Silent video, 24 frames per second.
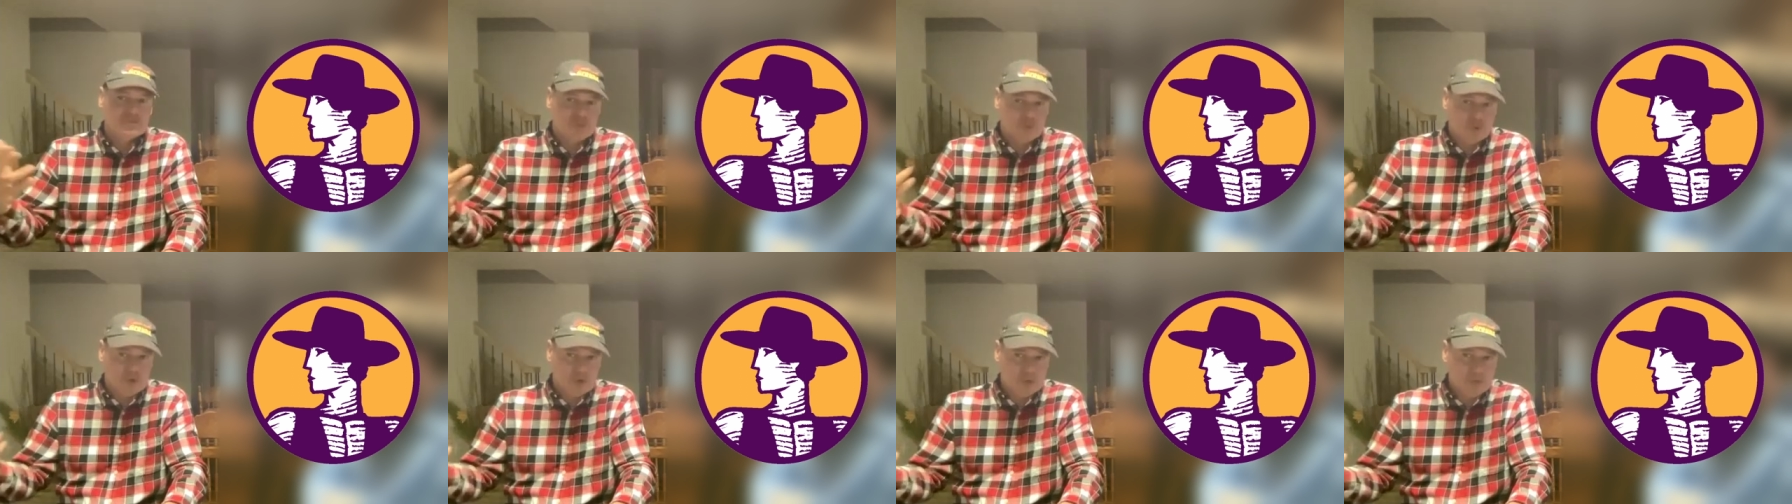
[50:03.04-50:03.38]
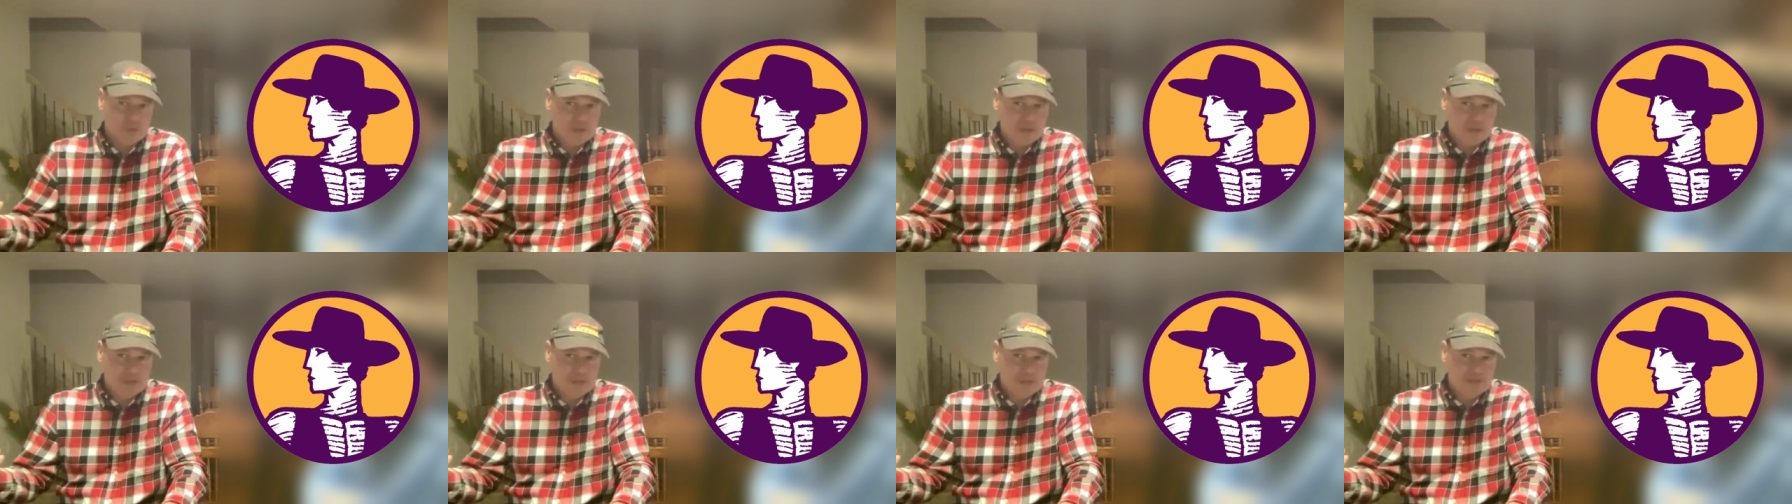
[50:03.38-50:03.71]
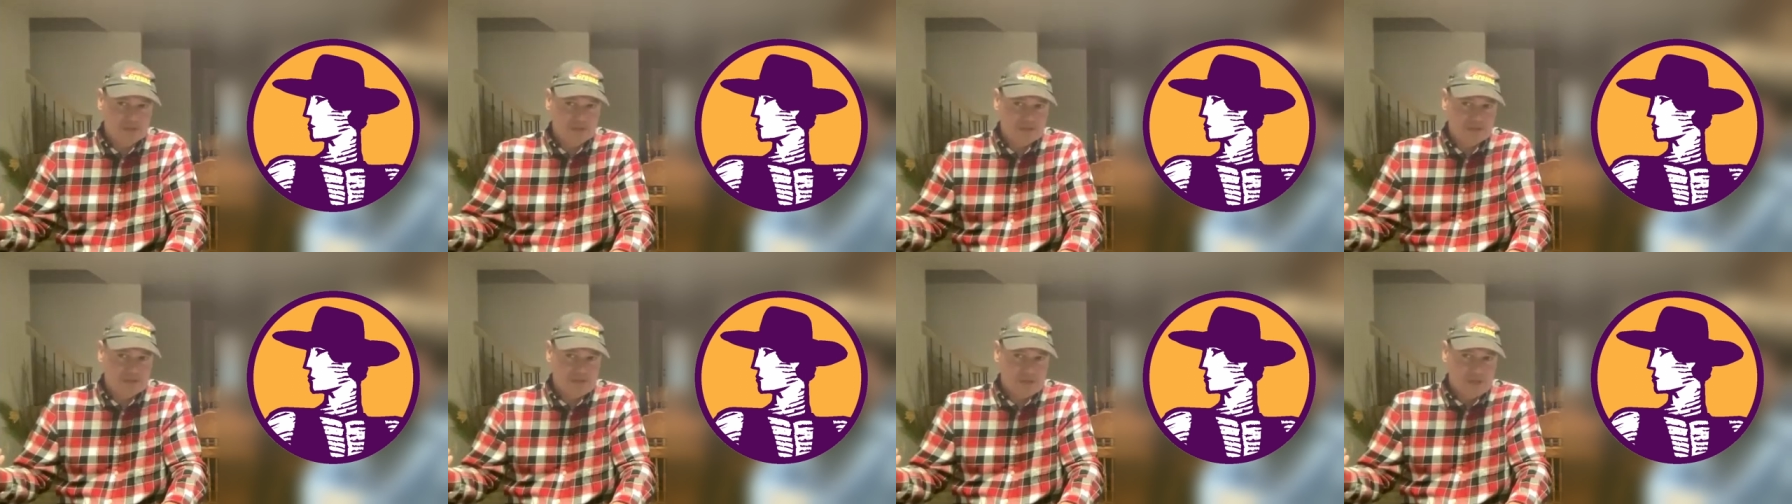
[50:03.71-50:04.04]

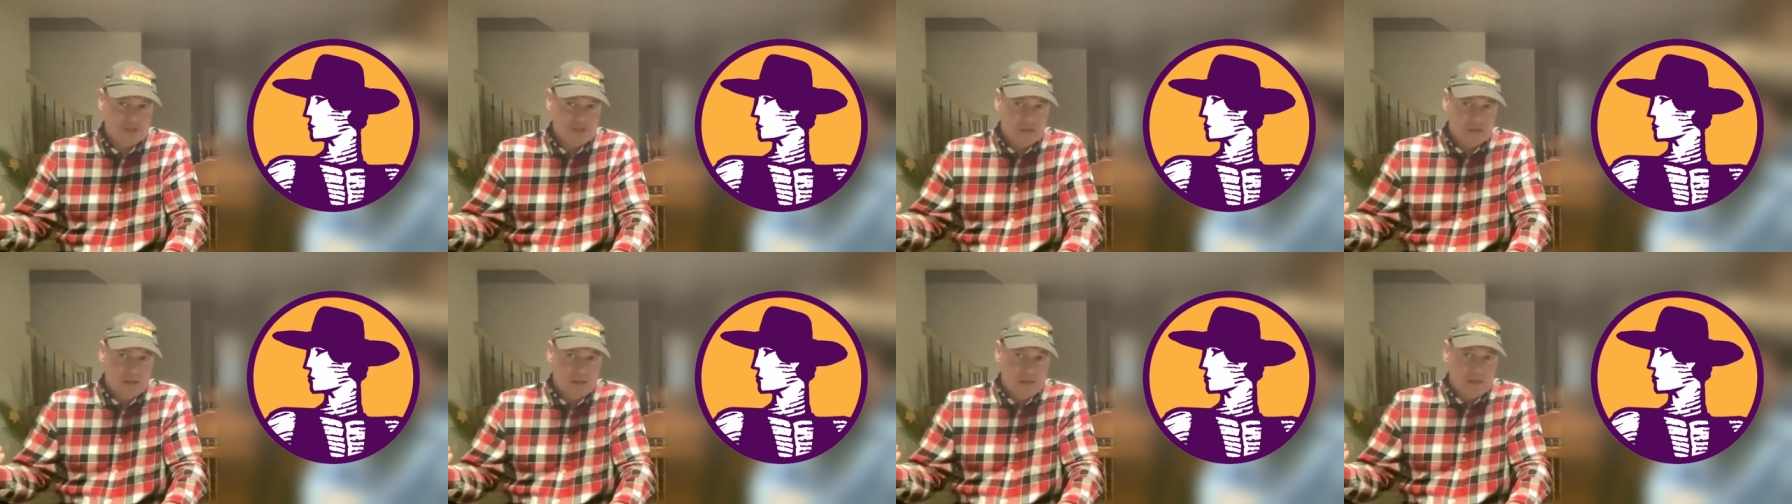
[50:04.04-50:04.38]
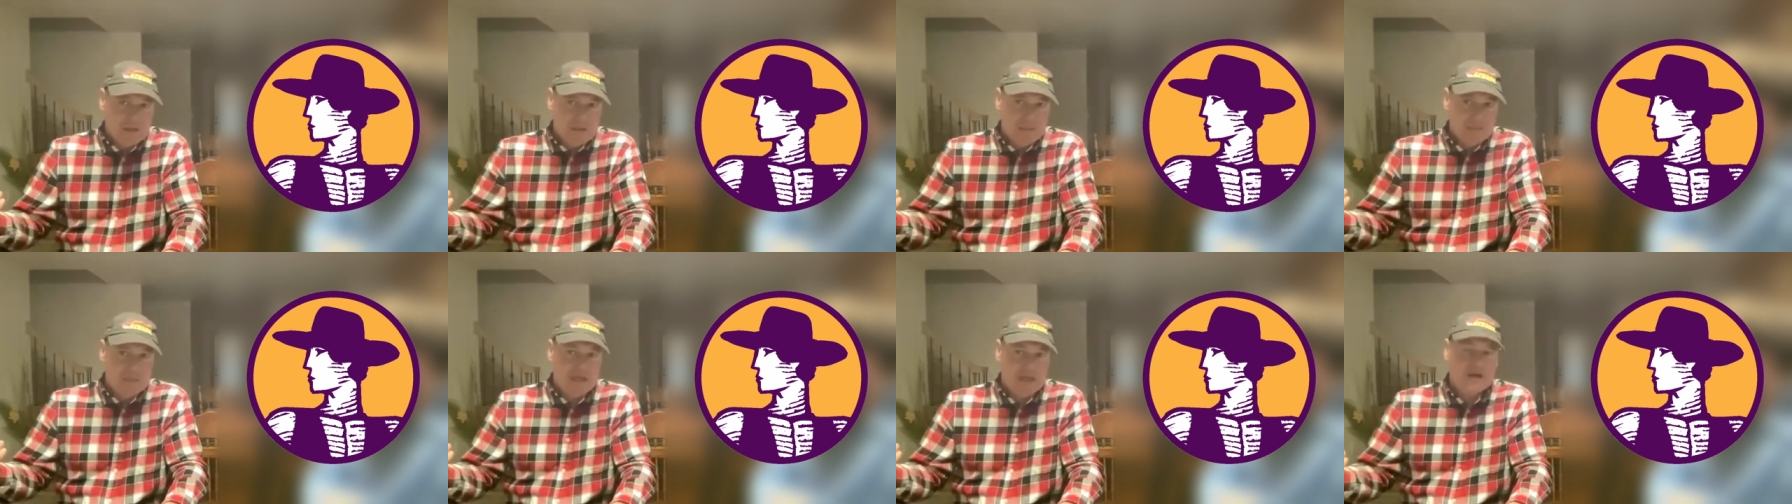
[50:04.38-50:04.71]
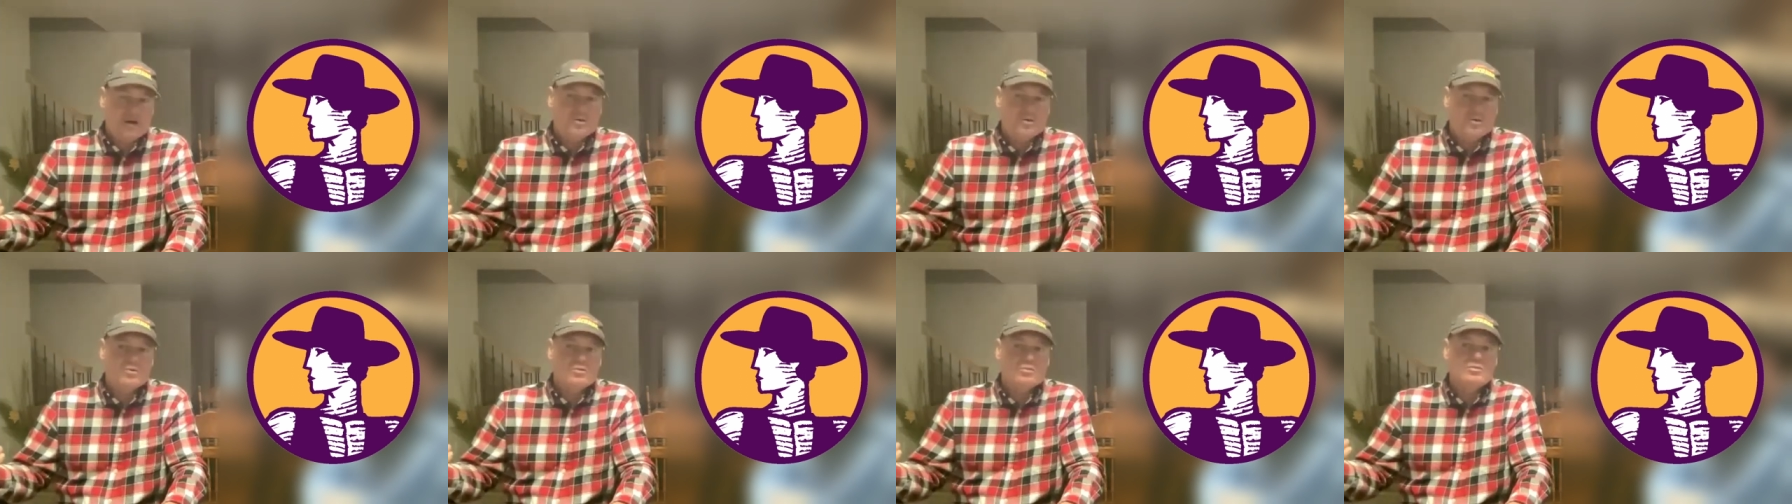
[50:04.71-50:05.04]
soybeans.
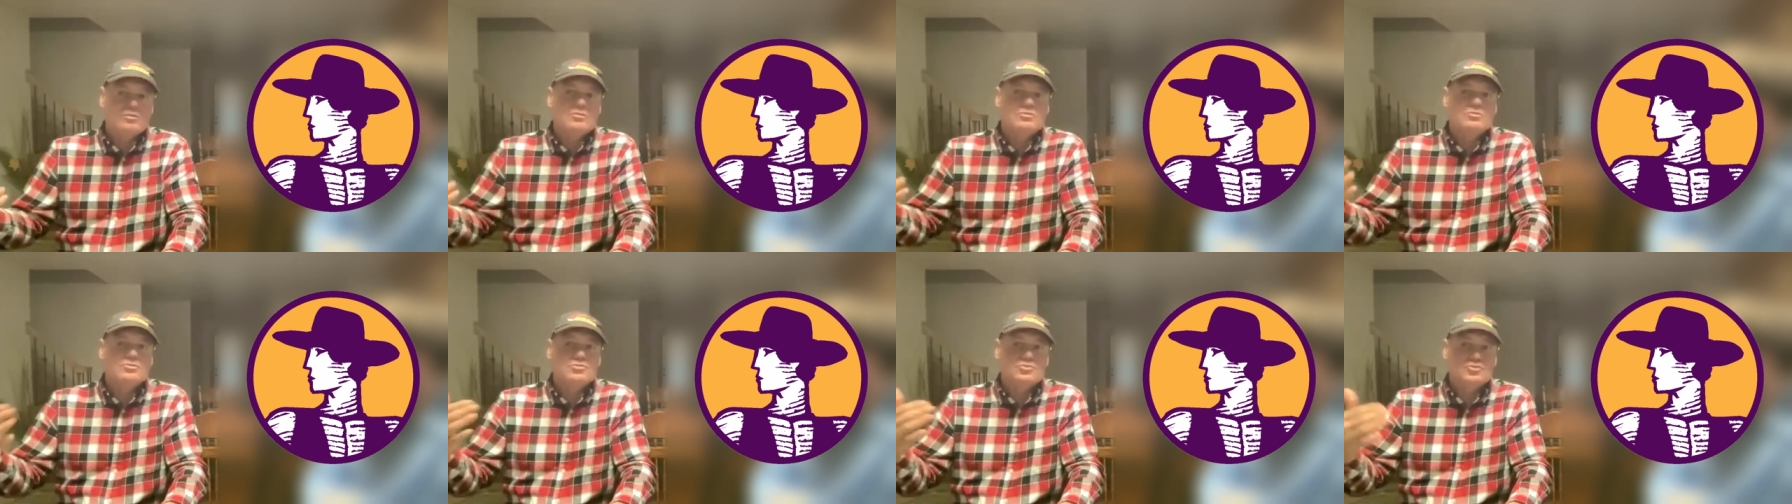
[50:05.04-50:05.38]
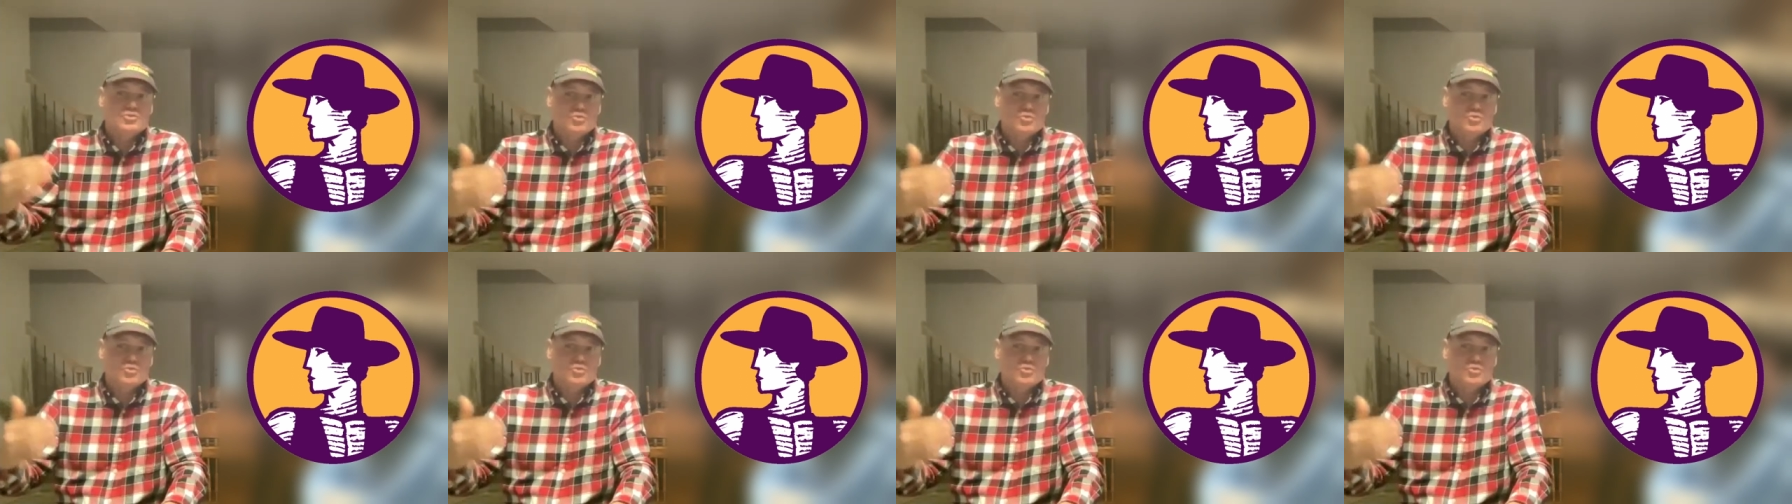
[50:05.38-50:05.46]
Now,